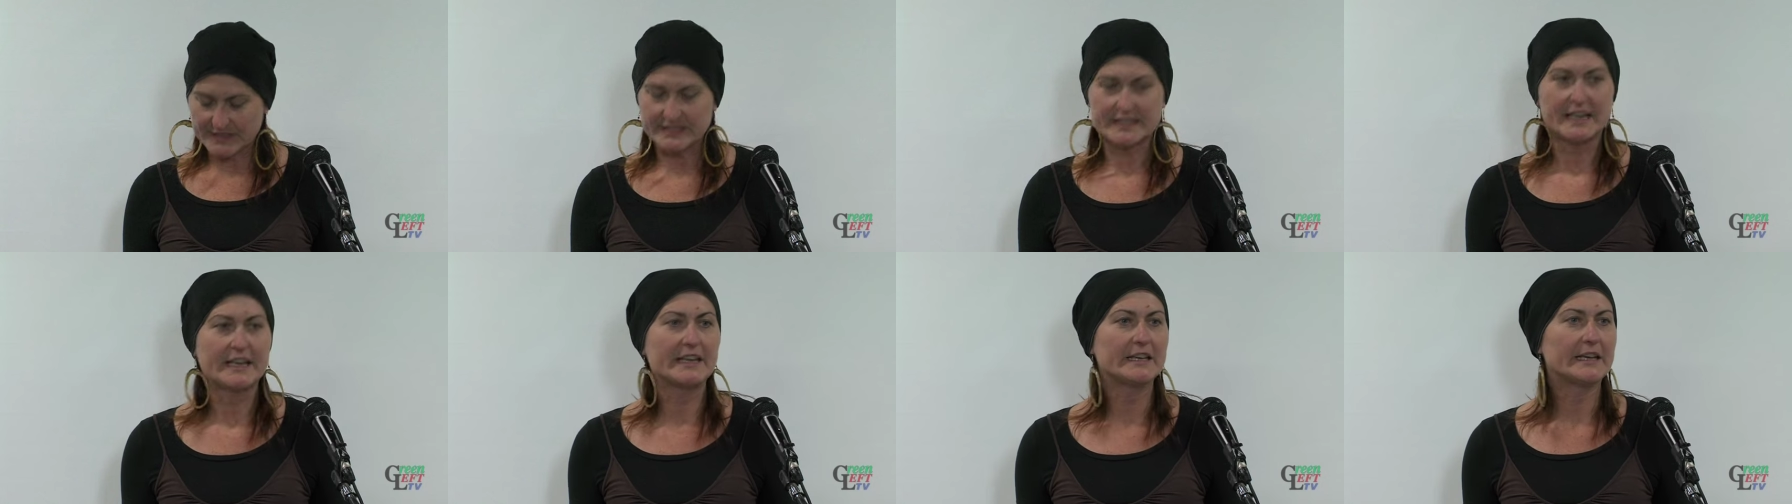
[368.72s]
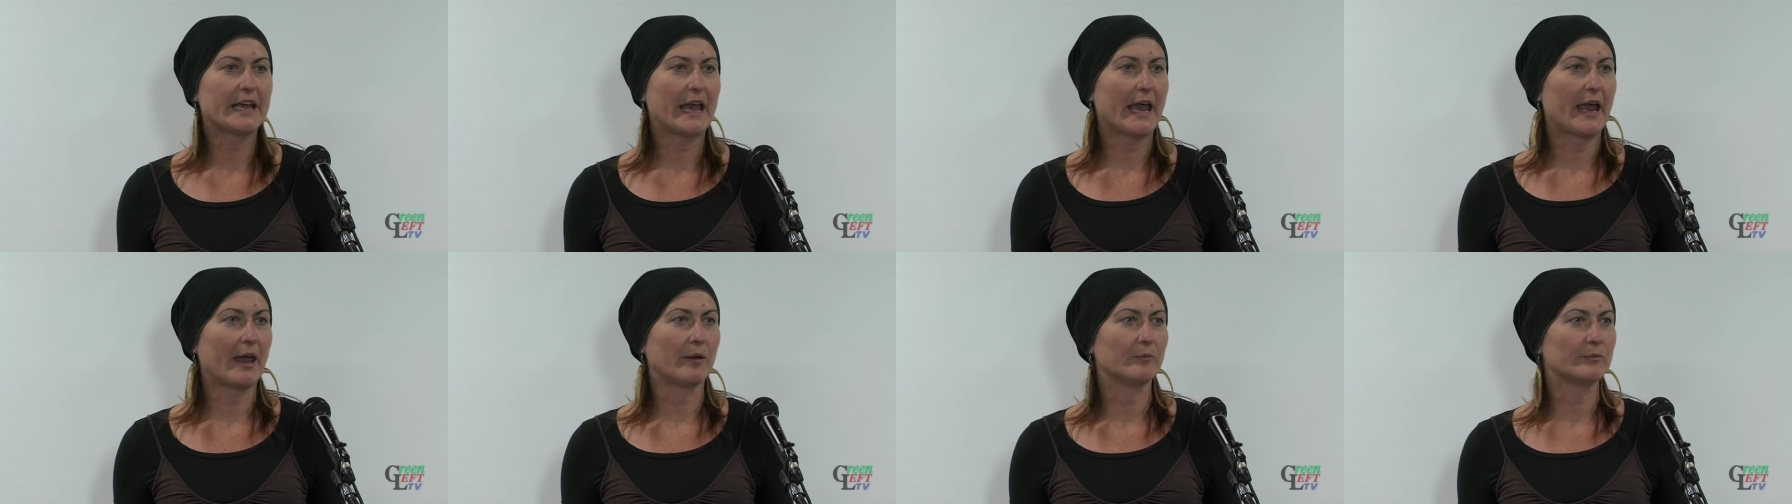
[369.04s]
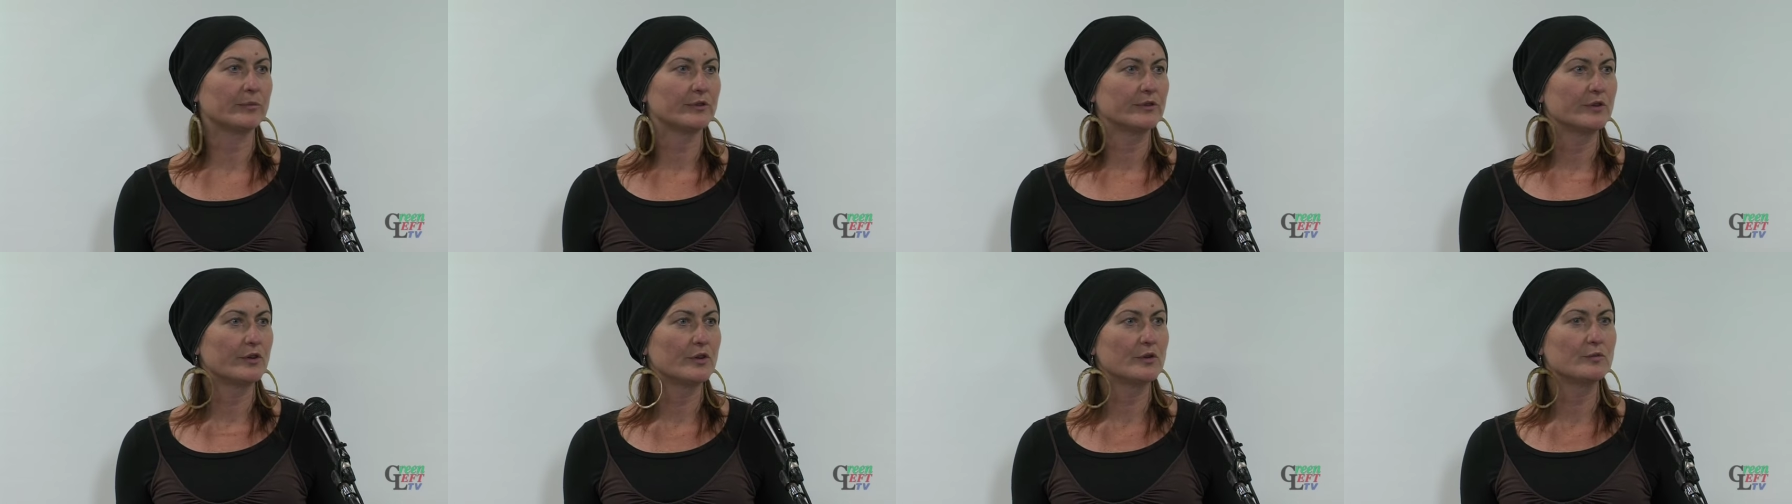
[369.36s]

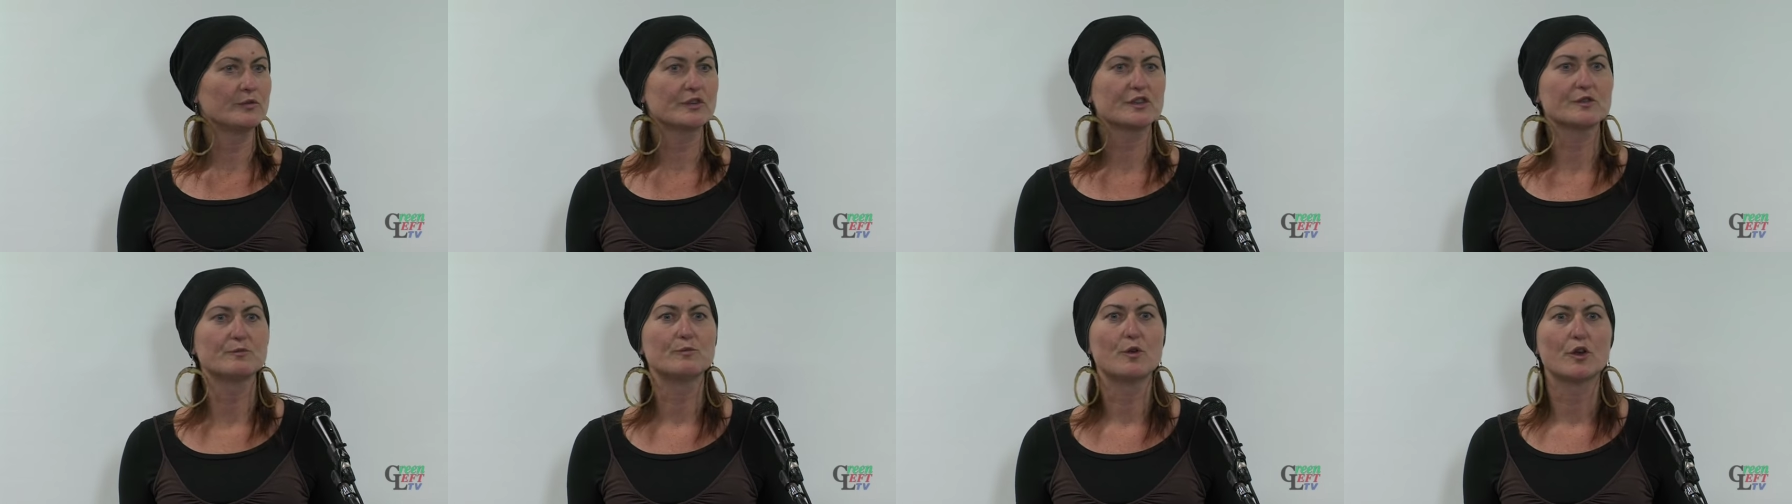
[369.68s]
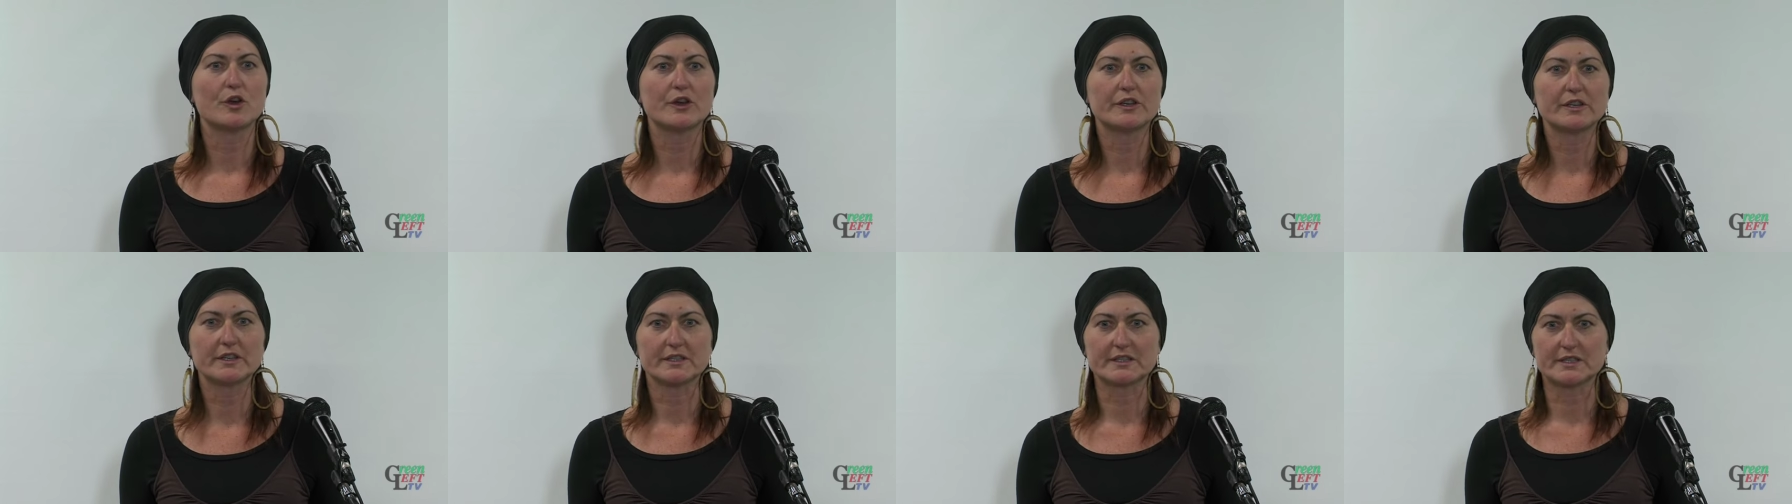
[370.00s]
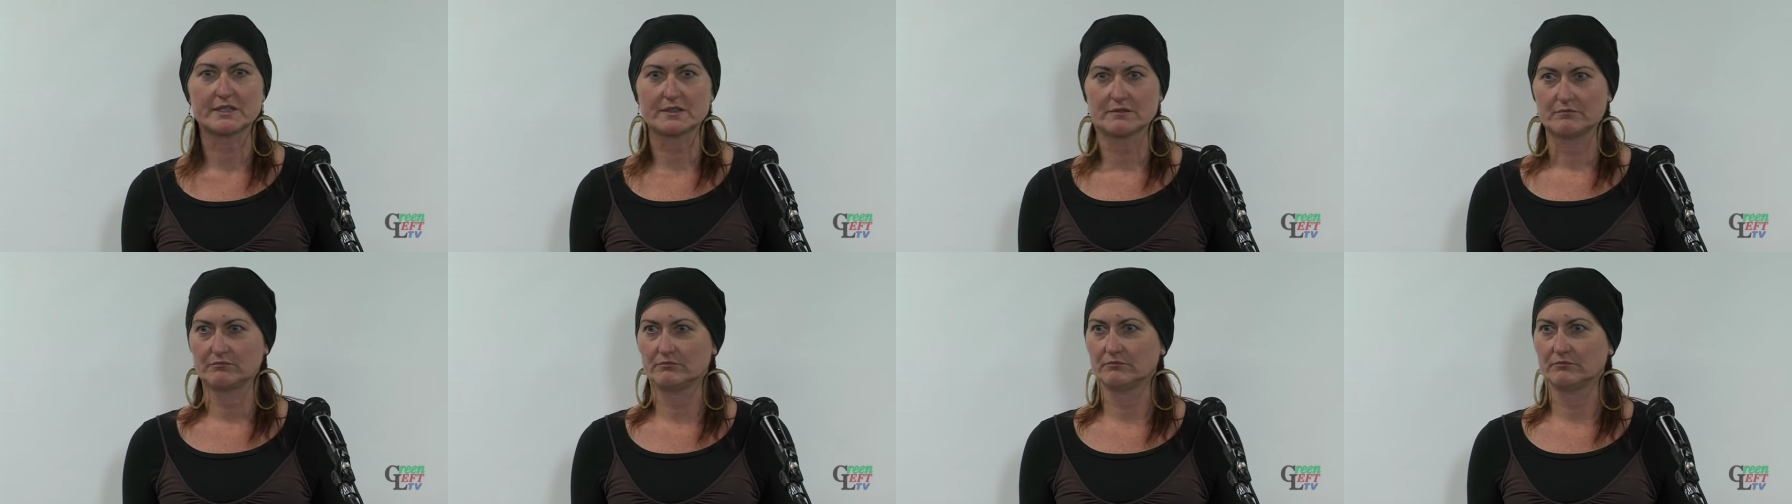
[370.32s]
Steenkamp, who was murdered